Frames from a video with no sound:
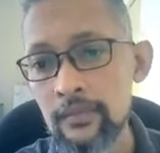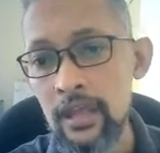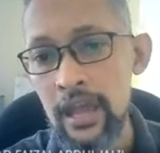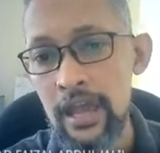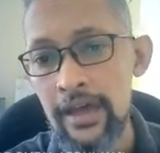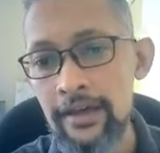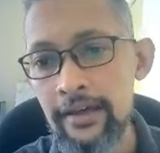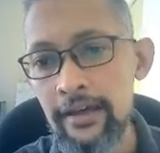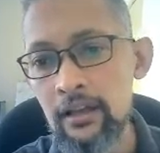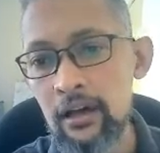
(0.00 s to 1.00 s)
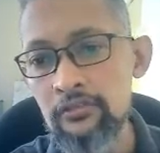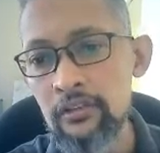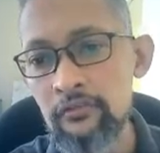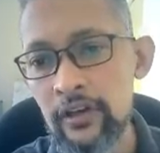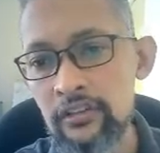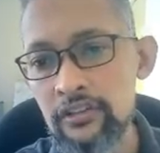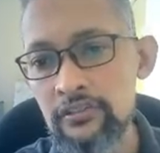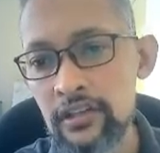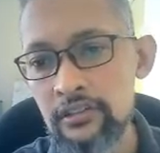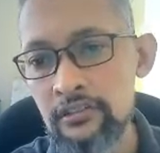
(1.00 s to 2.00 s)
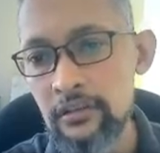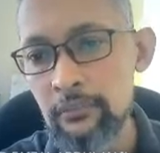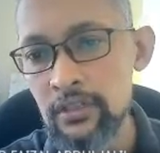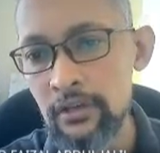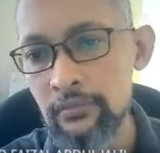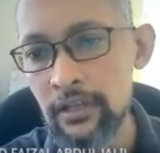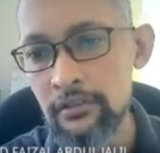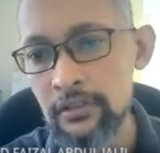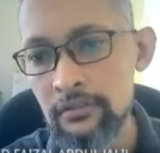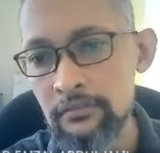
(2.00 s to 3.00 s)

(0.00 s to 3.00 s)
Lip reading: and observations at the same time there, see?